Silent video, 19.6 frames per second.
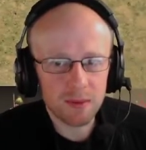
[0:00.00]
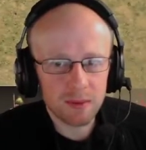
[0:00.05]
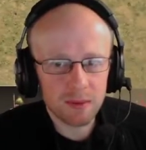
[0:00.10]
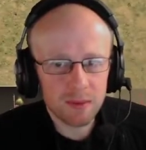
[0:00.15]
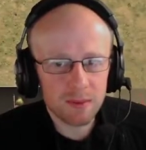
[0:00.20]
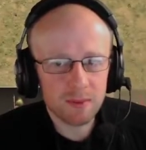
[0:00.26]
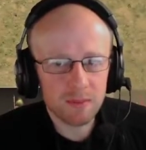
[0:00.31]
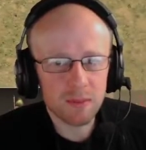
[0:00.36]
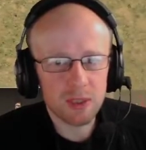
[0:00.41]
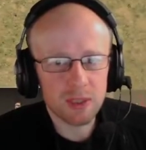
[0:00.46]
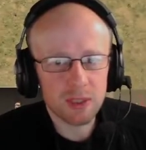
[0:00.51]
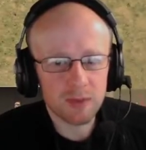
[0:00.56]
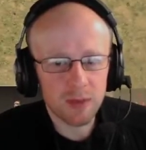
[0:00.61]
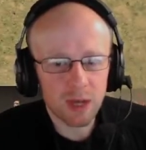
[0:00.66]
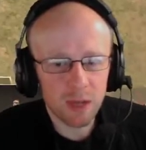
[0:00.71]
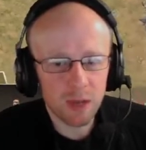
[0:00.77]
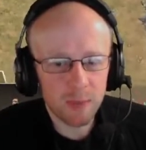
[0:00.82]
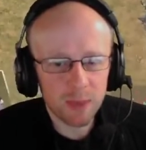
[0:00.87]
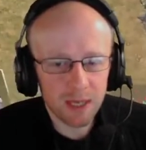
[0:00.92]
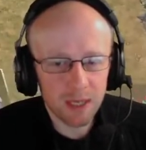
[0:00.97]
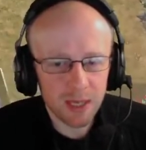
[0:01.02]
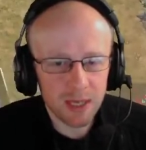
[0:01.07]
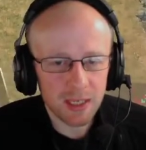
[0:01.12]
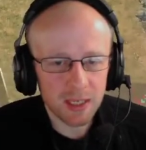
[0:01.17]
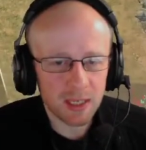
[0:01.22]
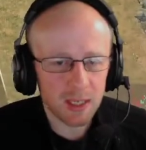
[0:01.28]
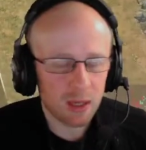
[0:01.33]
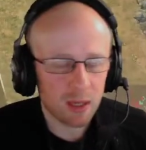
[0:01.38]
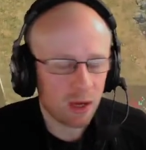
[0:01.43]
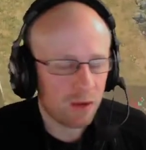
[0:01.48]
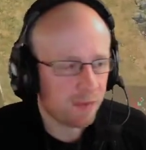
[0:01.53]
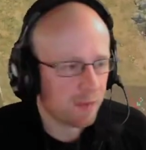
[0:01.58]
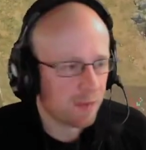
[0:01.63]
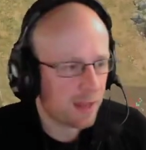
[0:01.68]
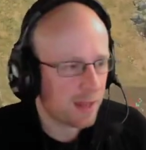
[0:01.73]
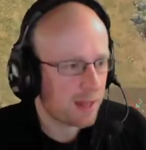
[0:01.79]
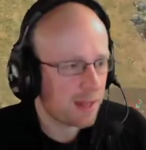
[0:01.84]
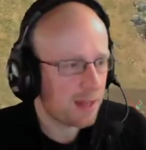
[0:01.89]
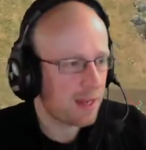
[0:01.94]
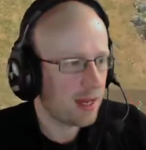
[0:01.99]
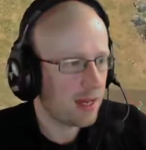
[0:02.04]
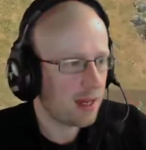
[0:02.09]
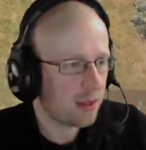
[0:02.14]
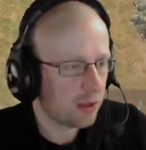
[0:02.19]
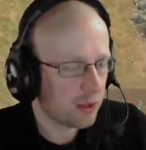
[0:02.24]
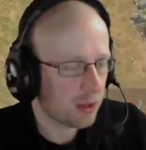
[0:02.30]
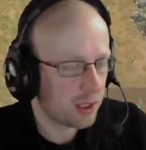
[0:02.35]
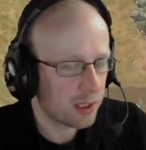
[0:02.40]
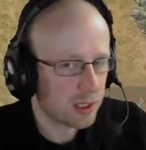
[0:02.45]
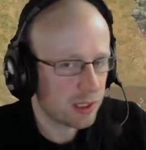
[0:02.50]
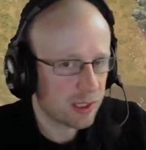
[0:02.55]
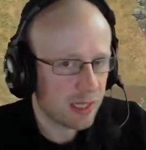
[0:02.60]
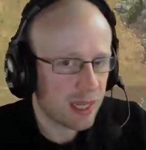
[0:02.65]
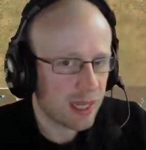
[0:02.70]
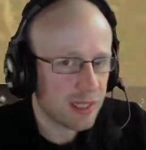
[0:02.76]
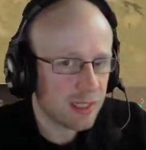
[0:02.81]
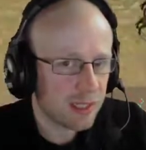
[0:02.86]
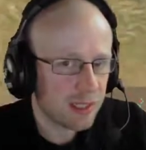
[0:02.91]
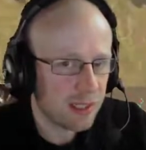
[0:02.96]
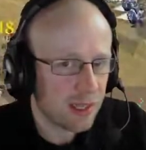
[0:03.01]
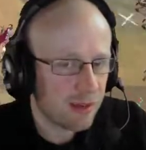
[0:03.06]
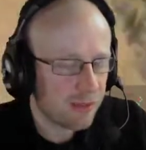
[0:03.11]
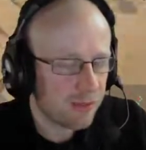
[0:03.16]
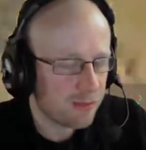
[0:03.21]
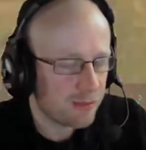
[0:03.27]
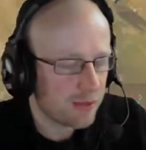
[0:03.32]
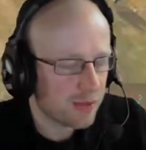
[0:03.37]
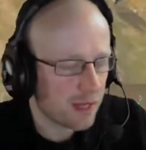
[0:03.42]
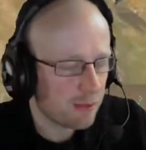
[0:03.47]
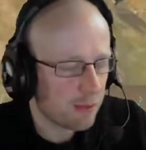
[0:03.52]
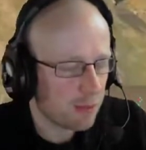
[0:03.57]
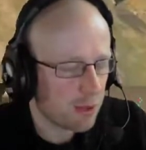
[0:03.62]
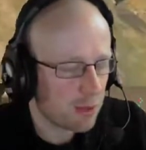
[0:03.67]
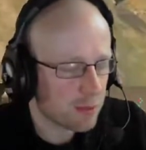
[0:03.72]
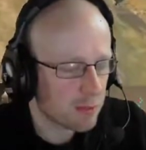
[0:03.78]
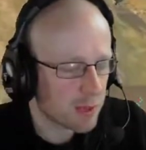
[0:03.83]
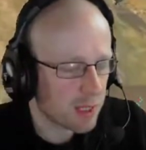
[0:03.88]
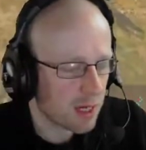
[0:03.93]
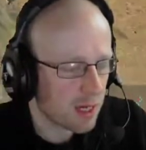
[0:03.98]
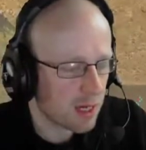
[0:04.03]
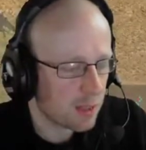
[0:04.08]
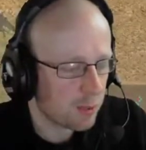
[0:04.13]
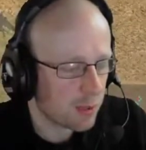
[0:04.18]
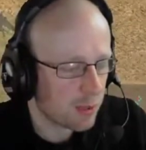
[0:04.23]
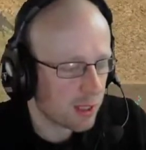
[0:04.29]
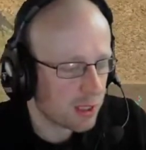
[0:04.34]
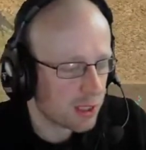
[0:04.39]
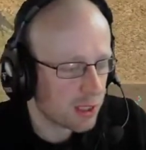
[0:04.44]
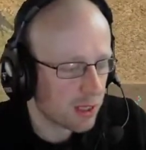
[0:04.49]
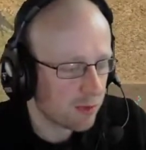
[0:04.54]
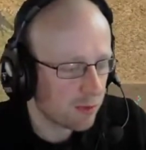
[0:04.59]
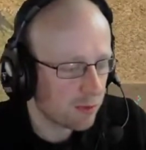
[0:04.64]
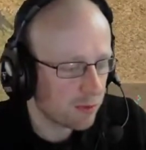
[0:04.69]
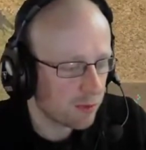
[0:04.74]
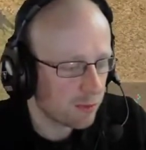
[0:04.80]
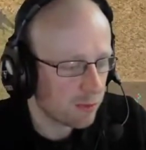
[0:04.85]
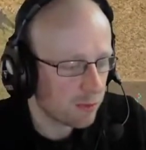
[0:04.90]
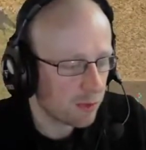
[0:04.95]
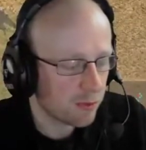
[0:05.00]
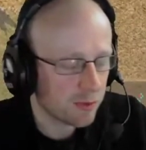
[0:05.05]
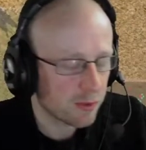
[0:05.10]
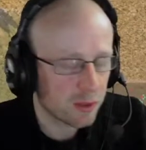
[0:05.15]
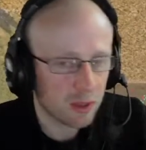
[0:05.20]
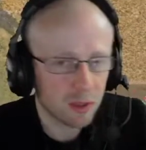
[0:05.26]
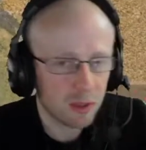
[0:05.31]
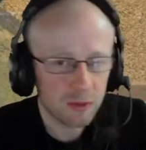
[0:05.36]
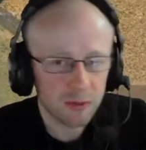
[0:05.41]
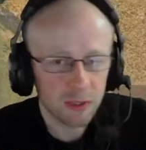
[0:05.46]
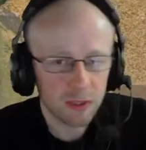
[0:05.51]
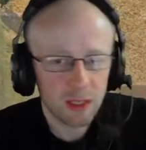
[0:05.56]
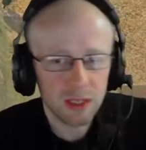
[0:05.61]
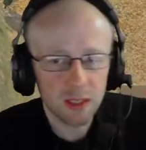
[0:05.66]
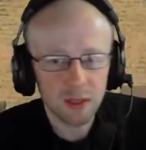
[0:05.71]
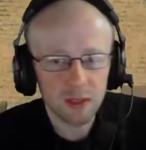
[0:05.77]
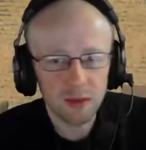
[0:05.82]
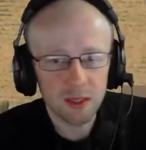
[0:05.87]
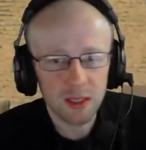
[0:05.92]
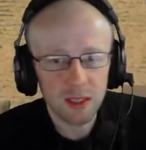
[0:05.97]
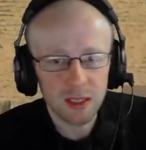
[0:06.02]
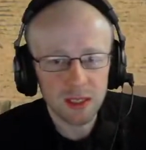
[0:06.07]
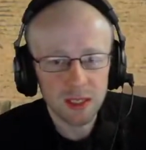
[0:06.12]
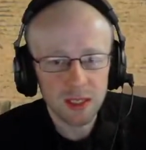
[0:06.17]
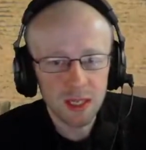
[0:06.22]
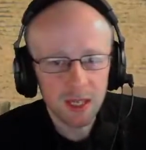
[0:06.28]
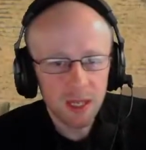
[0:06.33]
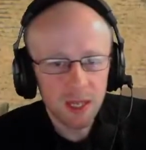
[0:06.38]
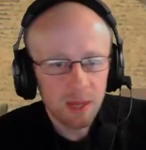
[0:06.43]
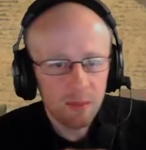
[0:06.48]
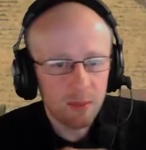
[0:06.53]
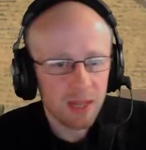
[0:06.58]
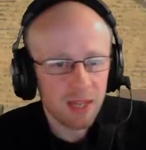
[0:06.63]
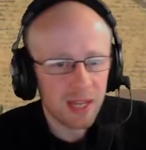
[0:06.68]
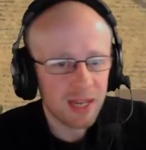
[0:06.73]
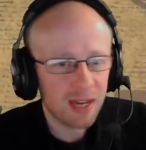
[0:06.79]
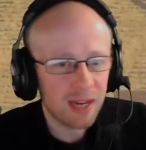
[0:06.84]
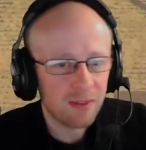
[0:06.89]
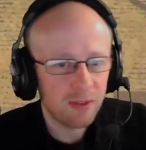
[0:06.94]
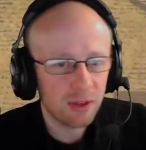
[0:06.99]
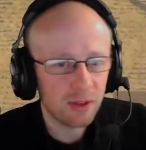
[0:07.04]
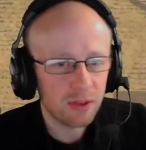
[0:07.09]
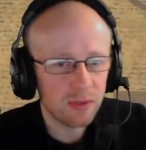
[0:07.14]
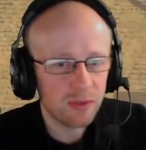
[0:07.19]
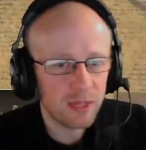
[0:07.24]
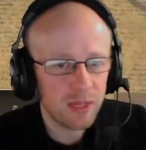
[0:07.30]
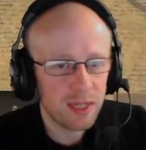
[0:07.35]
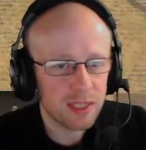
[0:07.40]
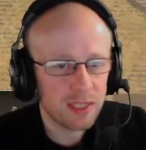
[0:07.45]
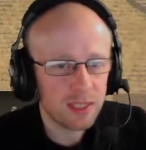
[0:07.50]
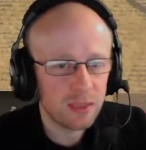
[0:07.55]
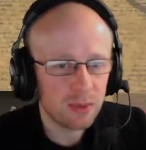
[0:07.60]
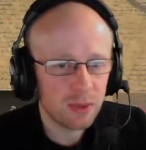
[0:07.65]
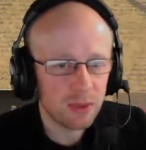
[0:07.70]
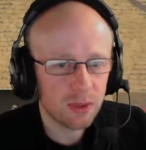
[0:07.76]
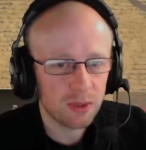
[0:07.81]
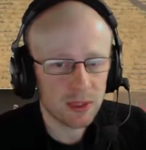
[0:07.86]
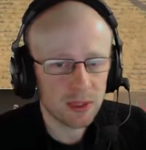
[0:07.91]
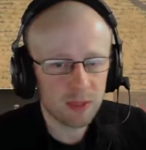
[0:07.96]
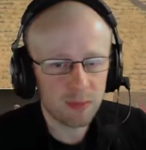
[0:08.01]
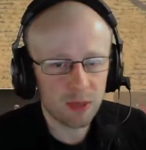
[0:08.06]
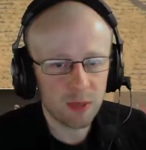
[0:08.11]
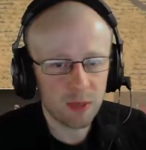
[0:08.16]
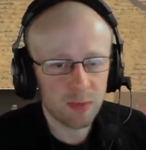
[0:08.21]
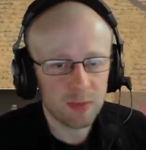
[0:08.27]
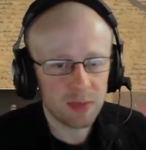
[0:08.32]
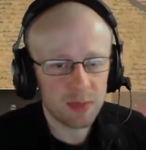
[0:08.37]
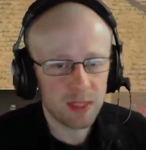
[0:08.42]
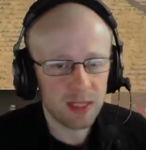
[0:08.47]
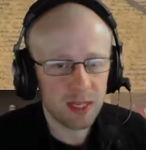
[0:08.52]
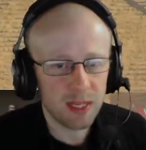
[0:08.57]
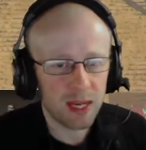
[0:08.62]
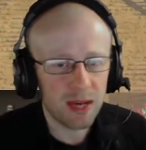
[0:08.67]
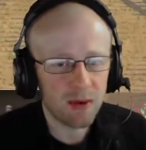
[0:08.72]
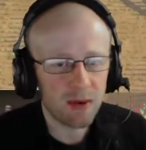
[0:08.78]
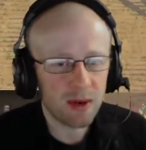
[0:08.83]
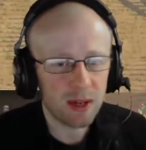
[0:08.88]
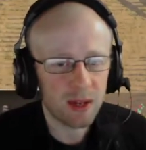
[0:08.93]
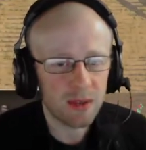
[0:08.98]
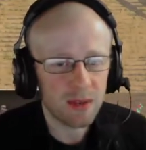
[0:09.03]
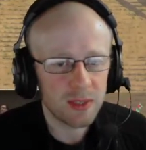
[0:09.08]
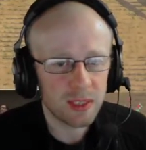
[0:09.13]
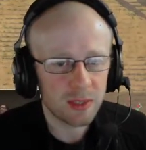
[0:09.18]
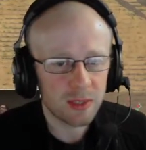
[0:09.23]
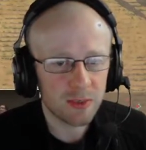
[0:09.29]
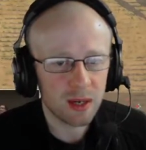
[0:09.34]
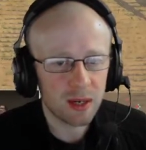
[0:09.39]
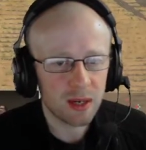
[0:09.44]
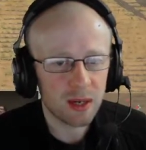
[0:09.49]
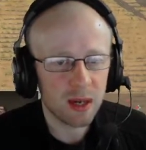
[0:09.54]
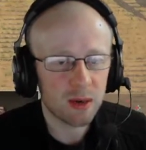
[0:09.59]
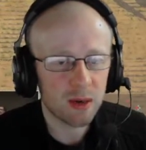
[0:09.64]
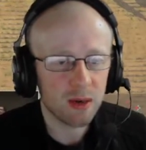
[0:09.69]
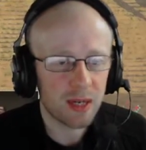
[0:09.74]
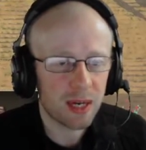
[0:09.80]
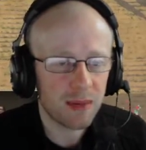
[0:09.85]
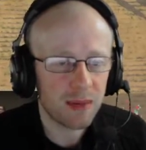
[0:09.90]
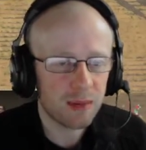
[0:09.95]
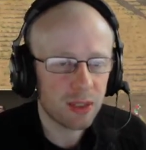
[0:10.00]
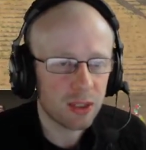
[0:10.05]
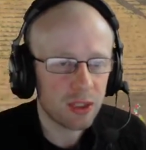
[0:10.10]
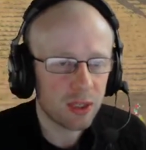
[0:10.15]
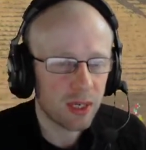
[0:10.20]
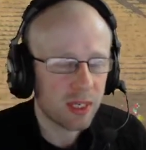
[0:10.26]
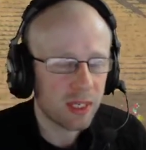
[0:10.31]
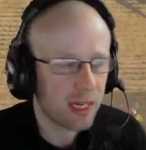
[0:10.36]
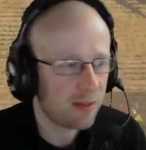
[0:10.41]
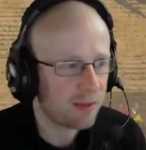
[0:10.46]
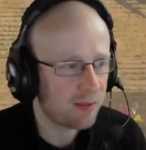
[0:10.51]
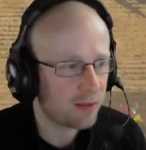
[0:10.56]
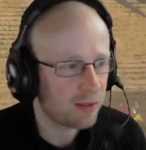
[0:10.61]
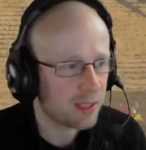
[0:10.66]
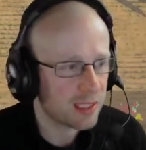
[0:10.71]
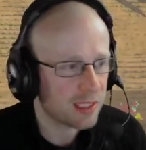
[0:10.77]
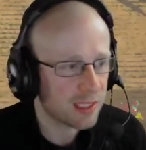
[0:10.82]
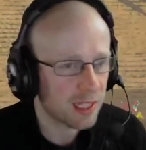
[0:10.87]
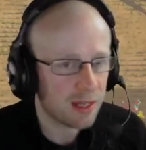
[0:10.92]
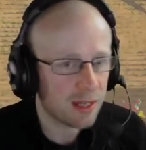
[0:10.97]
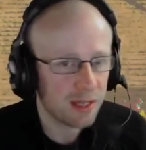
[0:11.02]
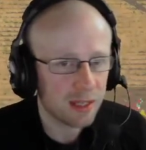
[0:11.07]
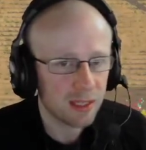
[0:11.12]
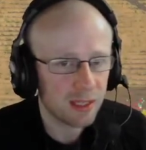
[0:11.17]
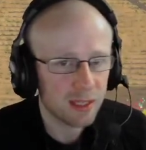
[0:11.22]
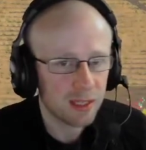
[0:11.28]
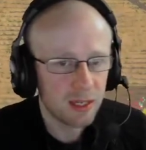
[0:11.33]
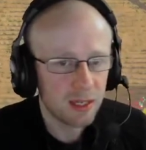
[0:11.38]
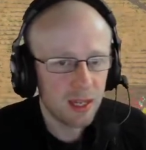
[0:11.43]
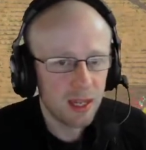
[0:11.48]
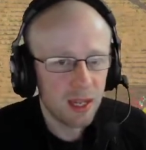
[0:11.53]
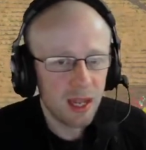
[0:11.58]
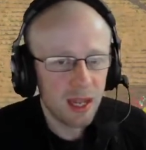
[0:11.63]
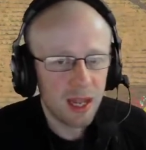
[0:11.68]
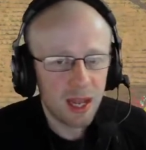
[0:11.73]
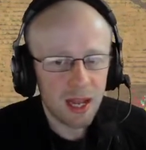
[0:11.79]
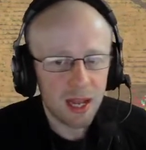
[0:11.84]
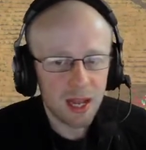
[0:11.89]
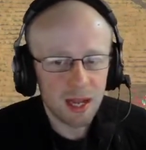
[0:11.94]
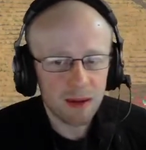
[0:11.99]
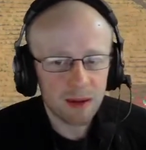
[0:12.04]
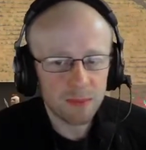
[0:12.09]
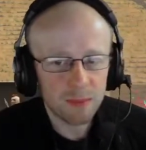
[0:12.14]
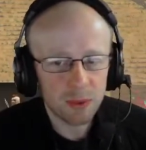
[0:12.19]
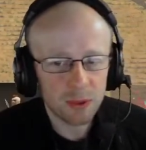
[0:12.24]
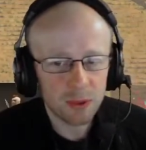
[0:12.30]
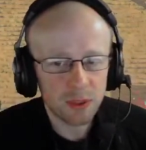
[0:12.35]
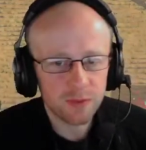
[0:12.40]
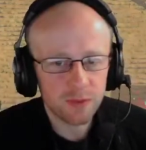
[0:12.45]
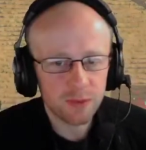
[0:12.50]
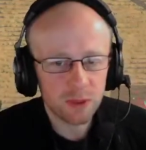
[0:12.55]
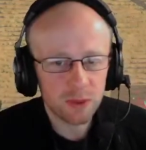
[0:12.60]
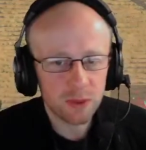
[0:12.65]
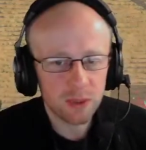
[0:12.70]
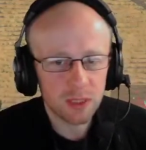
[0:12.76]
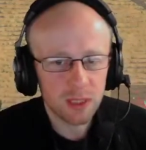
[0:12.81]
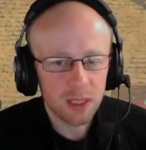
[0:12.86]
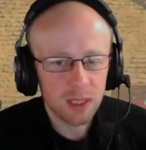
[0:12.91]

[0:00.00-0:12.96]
mercenary hoplites off that hill, looking to that left, that bottom side where that general other unit is. But that cavalry on the rear is still causing problems. And here I go. This is where I go. Okay, I'm going to try and get through this line and push forward.